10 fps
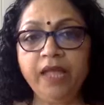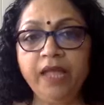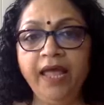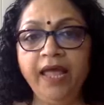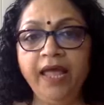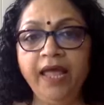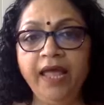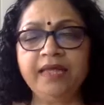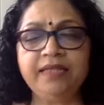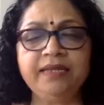and
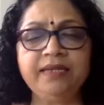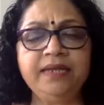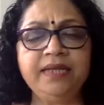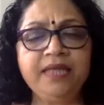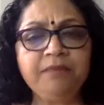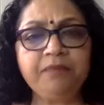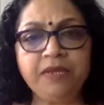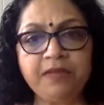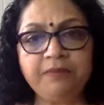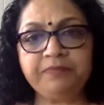the
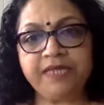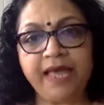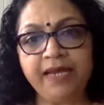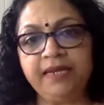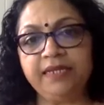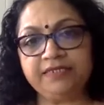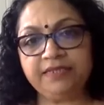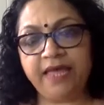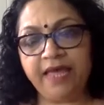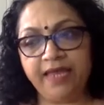deep sadness
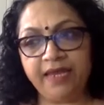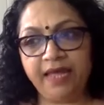at